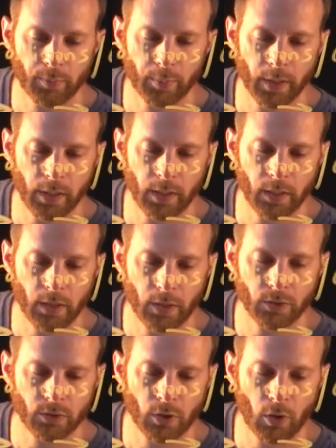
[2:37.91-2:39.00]
P
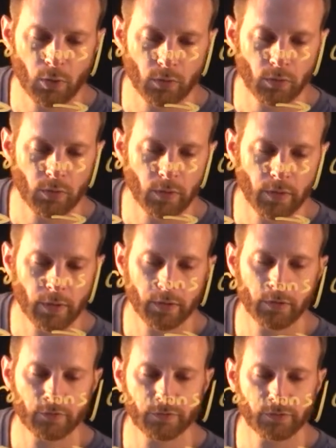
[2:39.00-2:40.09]
total
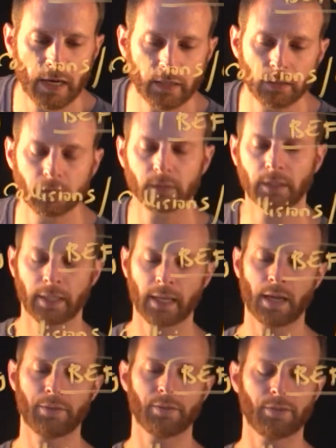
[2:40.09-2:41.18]
final. And
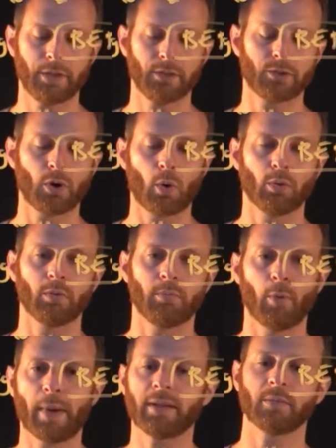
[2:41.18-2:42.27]
again, these total
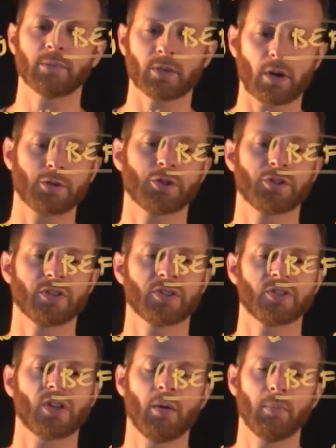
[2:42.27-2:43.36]
momentums are just the
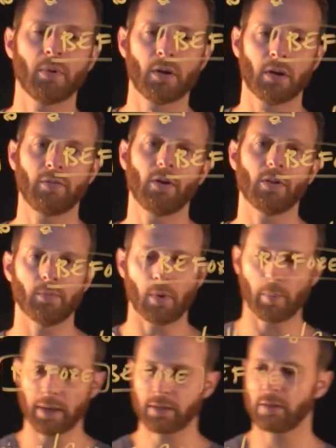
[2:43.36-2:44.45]
sum of all the
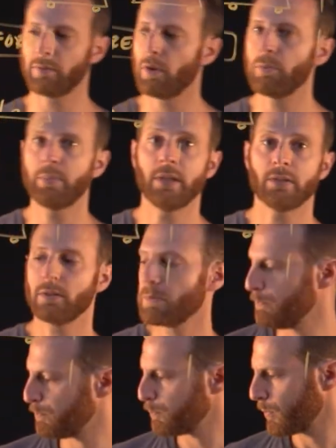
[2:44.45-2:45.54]
momenta of all the pieces.
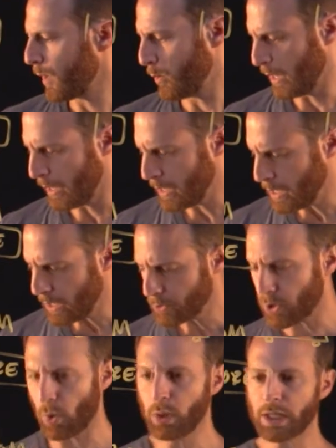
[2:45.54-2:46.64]
Okay,
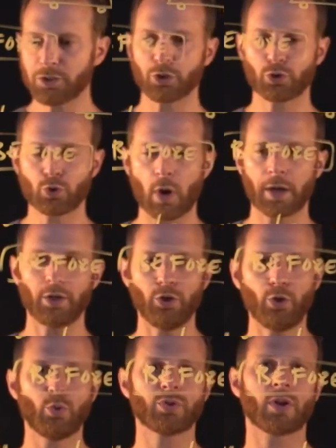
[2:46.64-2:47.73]
so let's just try to
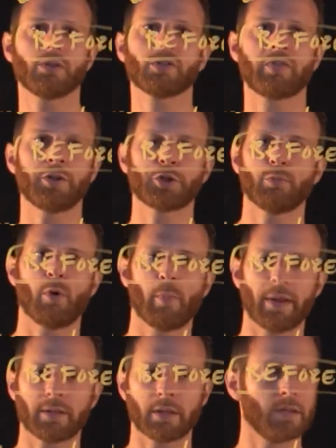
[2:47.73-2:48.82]
use conservation of
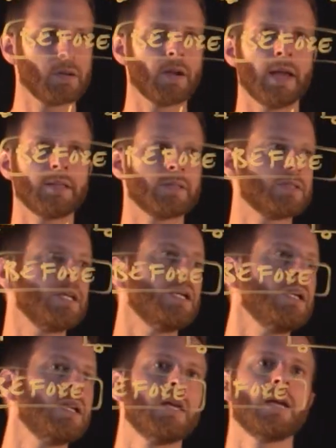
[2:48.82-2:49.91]
momenta here and
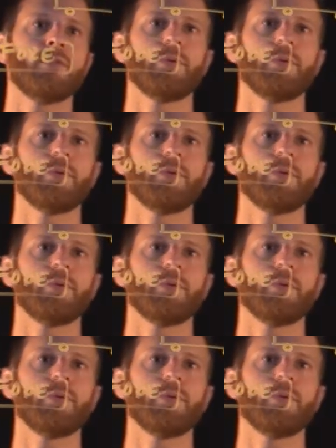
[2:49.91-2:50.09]
see if